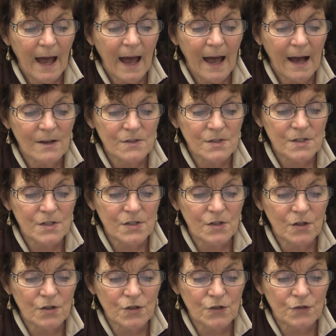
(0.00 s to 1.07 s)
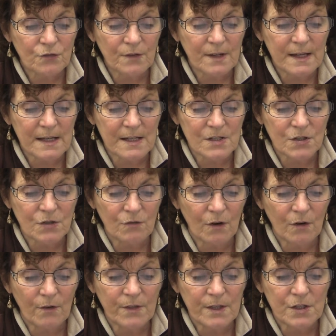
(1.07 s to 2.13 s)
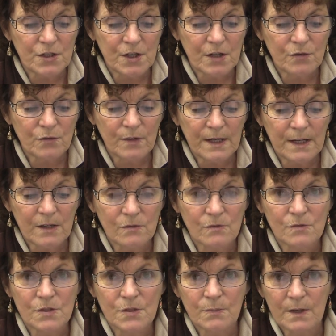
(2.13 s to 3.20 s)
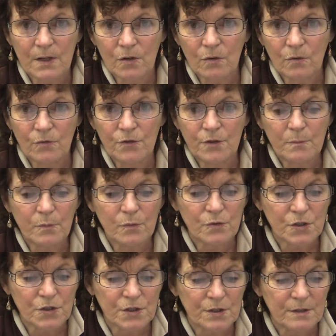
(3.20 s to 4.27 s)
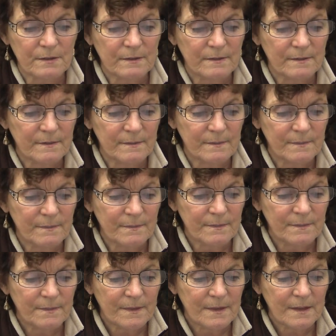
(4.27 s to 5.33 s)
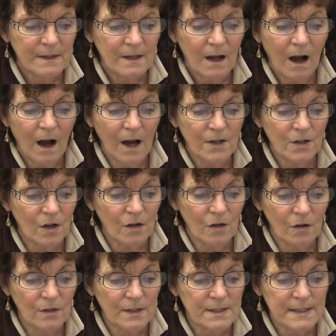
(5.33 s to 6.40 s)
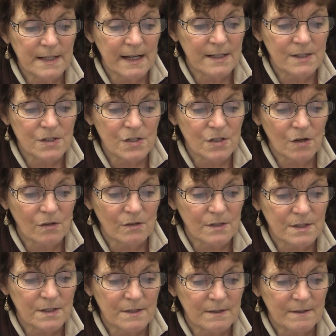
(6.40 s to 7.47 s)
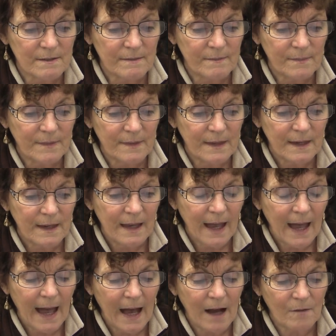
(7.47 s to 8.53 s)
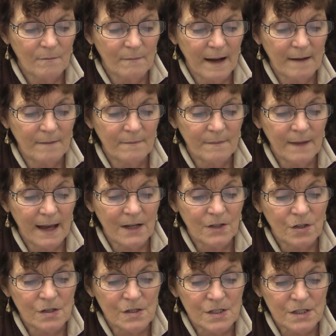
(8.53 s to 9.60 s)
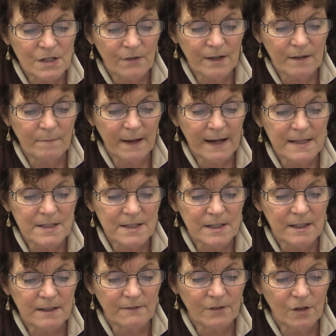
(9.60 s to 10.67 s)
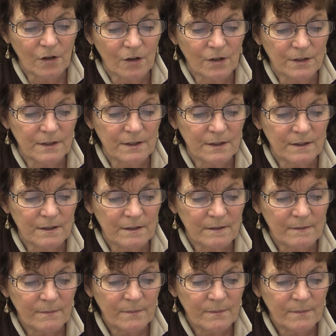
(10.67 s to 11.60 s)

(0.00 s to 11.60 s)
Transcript: Houses, not trees, grow on the gentle hills we called the bush. I no longer darn socks. Our mum and her sewing basket have gone.